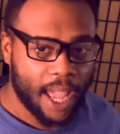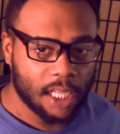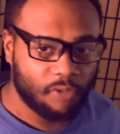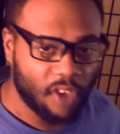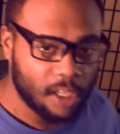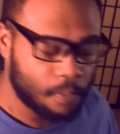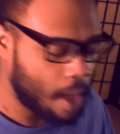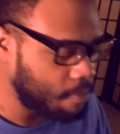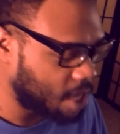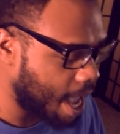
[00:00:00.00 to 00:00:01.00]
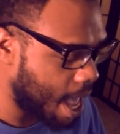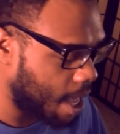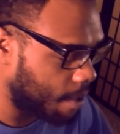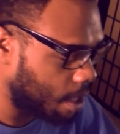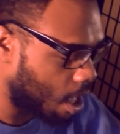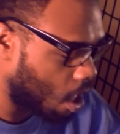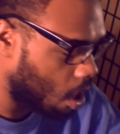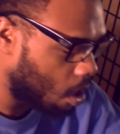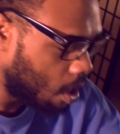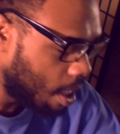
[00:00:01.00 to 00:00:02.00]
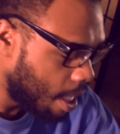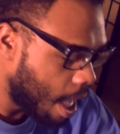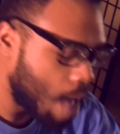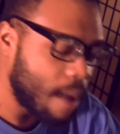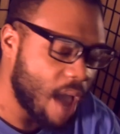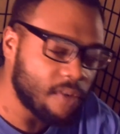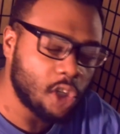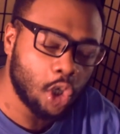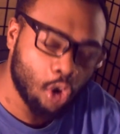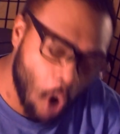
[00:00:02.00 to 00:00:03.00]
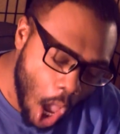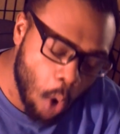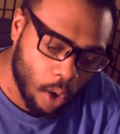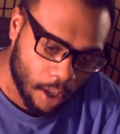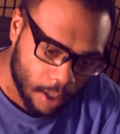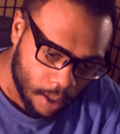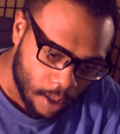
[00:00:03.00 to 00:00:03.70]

ass Facebook. I'm tired, y'all. I'm gonna have a stroke.